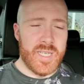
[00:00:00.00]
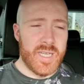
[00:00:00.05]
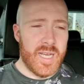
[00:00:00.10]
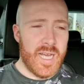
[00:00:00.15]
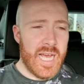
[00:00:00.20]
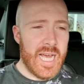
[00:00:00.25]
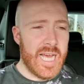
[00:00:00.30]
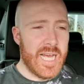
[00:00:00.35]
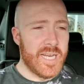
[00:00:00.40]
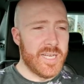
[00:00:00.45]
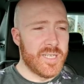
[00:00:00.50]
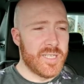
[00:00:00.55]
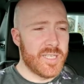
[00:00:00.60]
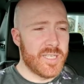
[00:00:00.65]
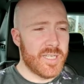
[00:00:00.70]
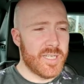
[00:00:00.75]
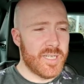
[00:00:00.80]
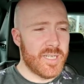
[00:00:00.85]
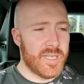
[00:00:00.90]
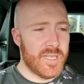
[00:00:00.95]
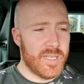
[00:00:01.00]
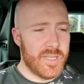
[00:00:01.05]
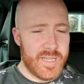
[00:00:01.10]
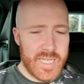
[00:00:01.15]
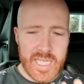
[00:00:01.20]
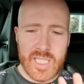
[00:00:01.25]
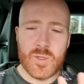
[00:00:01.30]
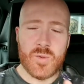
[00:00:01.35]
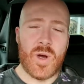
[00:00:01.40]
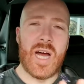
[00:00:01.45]
and
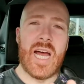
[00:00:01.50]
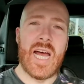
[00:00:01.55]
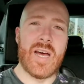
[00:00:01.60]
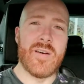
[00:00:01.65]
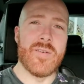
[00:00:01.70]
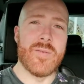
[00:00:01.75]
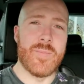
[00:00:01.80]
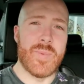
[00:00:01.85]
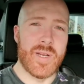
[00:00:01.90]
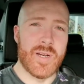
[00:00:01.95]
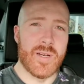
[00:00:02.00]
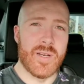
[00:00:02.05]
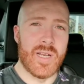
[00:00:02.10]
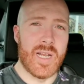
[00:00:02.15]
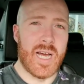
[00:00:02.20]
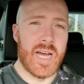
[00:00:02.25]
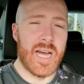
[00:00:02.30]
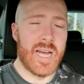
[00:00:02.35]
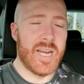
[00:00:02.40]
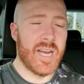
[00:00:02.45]
that's why I haven't been online.